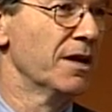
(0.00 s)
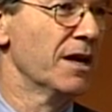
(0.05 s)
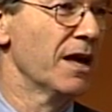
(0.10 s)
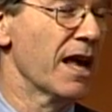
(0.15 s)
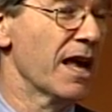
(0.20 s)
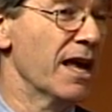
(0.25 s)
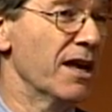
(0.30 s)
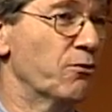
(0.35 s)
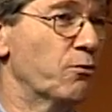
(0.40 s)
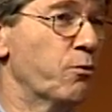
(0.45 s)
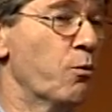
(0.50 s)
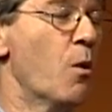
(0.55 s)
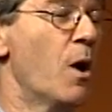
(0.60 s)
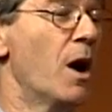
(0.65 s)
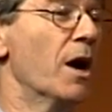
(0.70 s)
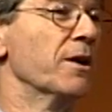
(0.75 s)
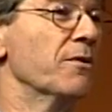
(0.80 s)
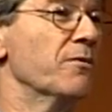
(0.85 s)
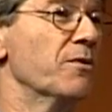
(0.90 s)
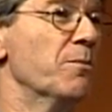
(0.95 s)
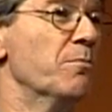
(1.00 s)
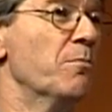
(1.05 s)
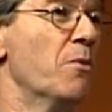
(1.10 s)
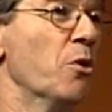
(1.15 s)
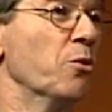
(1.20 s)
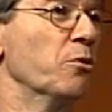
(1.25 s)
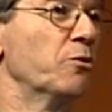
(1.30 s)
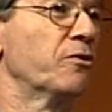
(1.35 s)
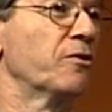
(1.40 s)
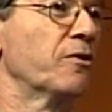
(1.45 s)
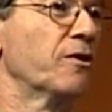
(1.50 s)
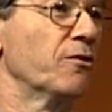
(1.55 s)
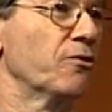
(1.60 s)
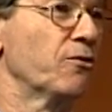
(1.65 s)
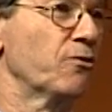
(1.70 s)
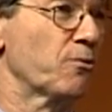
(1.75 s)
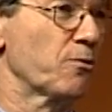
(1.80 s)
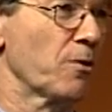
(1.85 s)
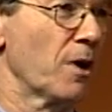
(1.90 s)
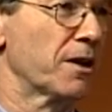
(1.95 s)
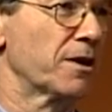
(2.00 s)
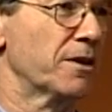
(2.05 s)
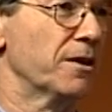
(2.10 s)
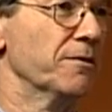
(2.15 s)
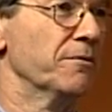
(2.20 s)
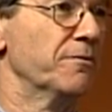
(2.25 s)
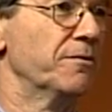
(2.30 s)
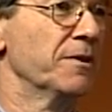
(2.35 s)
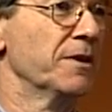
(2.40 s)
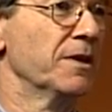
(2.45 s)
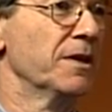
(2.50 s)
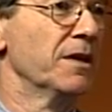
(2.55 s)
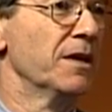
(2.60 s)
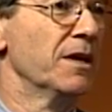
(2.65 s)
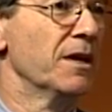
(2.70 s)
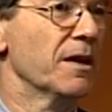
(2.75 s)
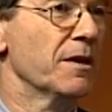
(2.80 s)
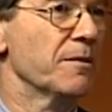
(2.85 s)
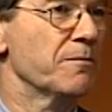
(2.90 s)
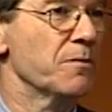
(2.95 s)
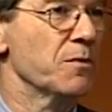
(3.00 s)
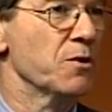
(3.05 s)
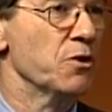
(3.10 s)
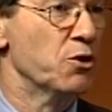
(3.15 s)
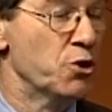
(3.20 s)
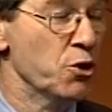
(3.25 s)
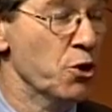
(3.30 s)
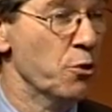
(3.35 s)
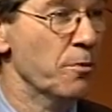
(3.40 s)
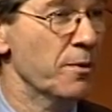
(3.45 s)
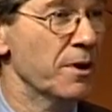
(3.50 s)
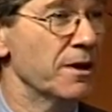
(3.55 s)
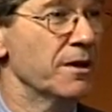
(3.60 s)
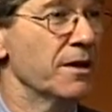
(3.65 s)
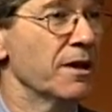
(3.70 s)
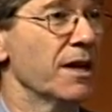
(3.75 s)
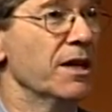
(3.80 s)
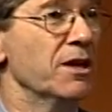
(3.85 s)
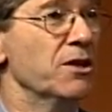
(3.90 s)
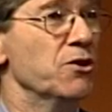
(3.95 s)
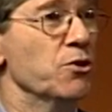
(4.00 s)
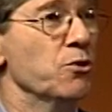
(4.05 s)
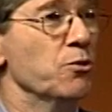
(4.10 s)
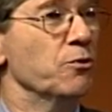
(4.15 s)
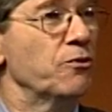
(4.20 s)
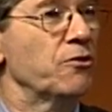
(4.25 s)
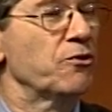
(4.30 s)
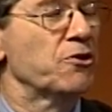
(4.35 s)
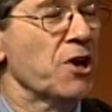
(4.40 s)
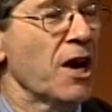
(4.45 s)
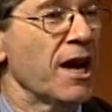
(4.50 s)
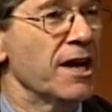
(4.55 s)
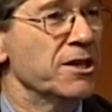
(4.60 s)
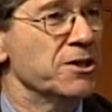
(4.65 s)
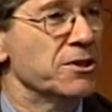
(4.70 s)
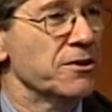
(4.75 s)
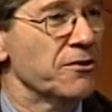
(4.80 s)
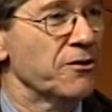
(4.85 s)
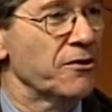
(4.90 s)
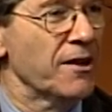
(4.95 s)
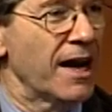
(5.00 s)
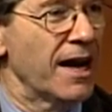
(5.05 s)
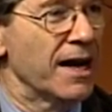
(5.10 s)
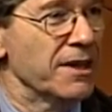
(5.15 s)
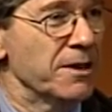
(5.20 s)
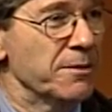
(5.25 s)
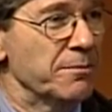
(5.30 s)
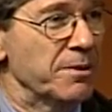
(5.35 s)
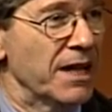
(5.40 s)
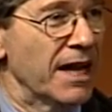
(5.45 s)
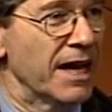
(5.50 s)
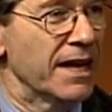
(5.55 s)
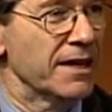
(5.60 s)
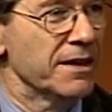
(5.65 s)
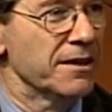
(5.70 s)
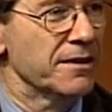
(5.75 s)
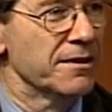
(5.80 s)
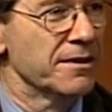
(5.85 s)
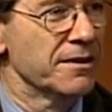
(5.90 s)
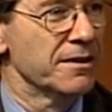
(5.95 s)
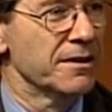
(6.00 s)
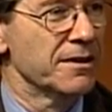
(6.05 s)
is one of the most destructive human induced changes on the planet.